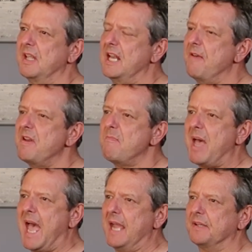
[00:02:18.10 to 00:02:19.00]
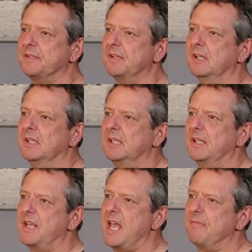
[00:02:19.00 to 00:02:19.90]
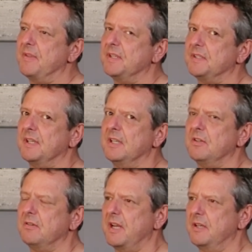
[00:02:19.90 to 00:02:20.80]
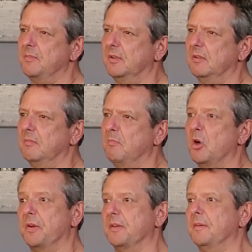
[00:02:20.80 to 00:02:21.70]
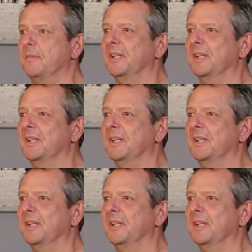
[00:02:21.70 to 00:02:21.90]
live in packs, and they have this incredible bond.